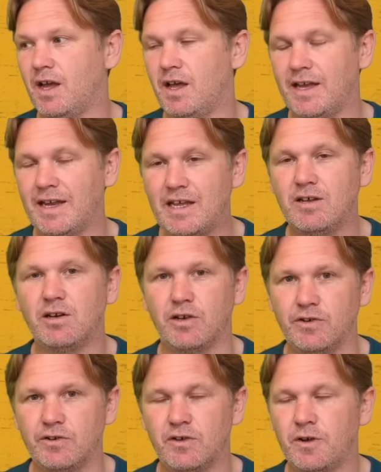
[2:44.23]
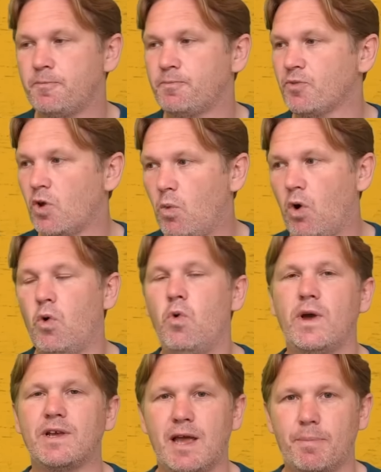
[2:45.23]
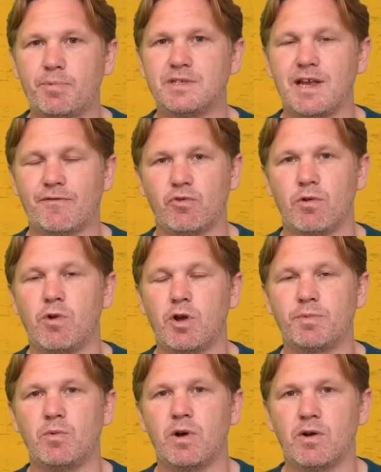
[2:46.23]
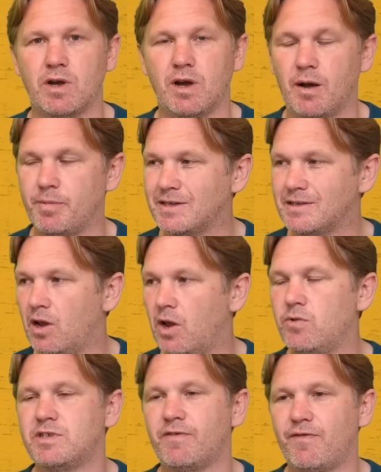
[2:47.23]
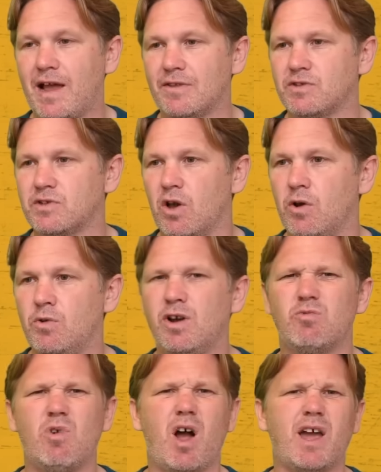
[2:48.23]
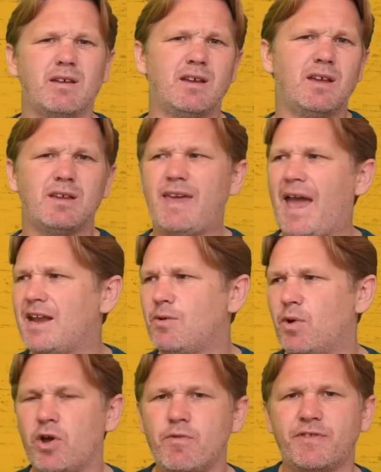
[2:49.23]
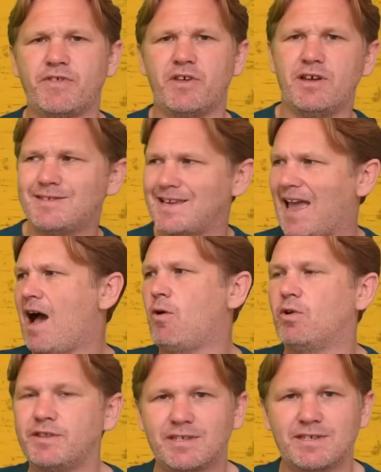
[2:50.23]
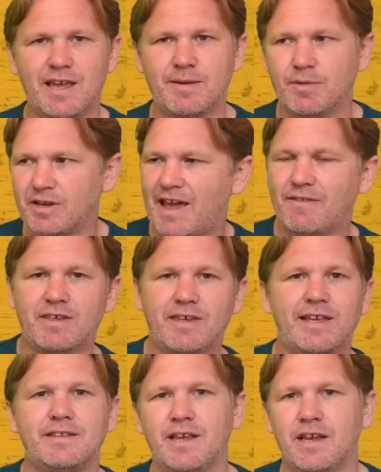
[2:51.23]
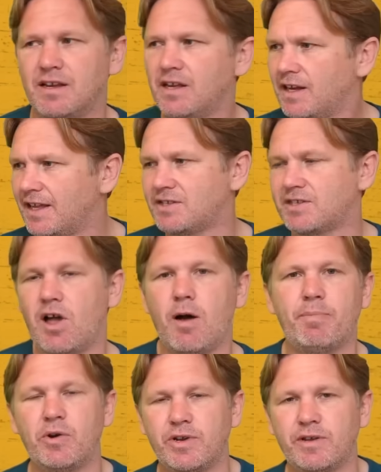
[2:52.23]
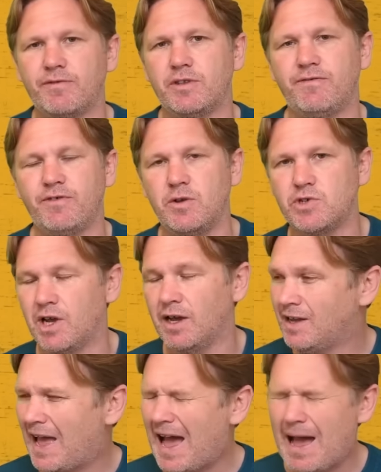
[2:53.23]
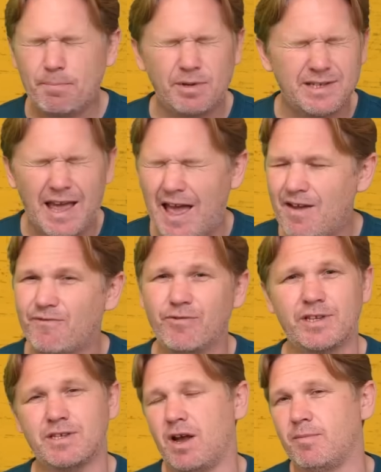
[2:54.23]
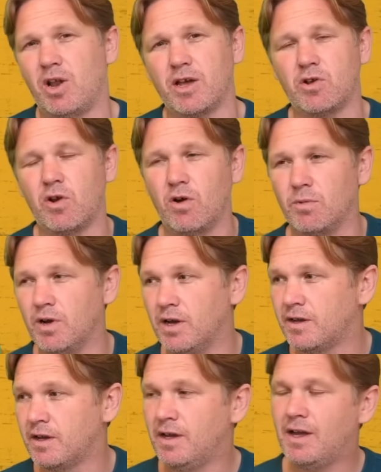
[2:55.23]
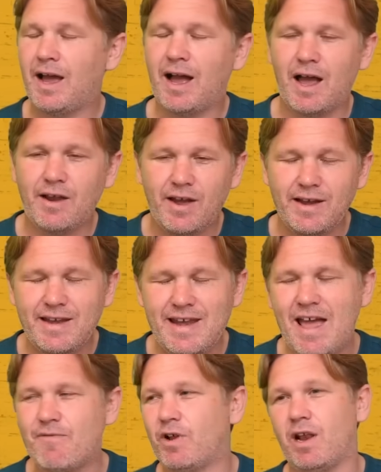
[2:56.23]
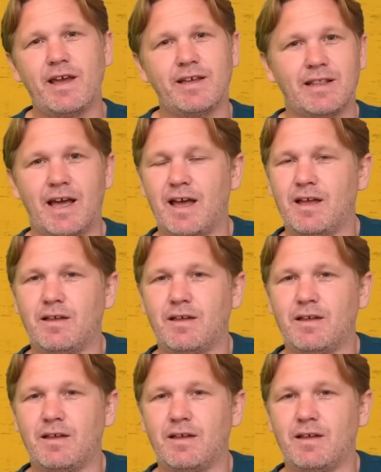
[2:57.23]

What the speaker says: in England, what always happens after a Rugby World Cup is loads of fans go, right, get anyone over 30 out of the team and get the kids in. Let's start building for the future. Happens every time like clockwork. And I never like that.